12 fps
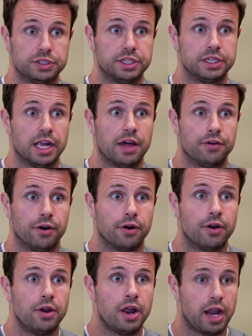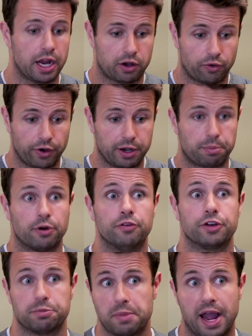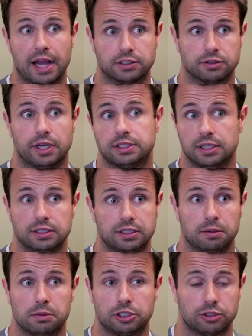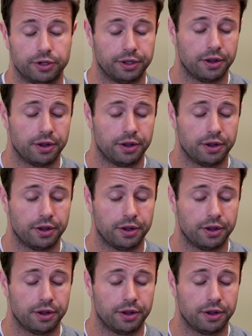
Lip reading: it together and create a perfect match, so that's asymmetry.